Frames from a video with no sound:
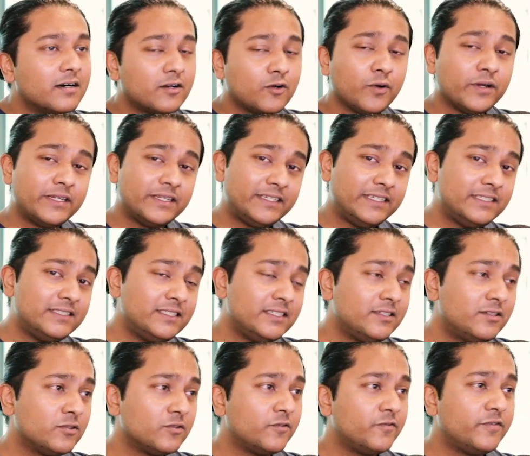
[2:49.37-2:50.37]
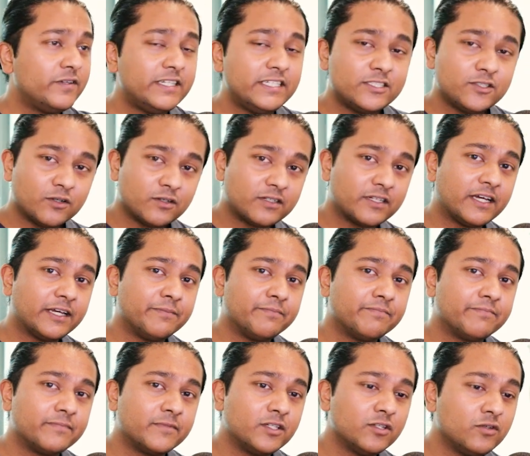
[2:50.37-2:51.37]
quite easy to finish on
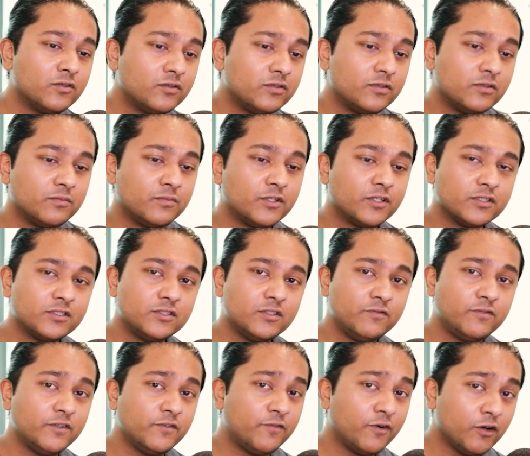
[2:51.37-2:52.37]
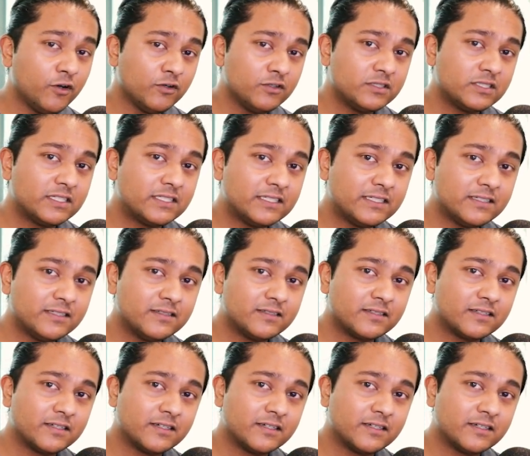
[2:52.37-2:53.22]
time, because if you follow certain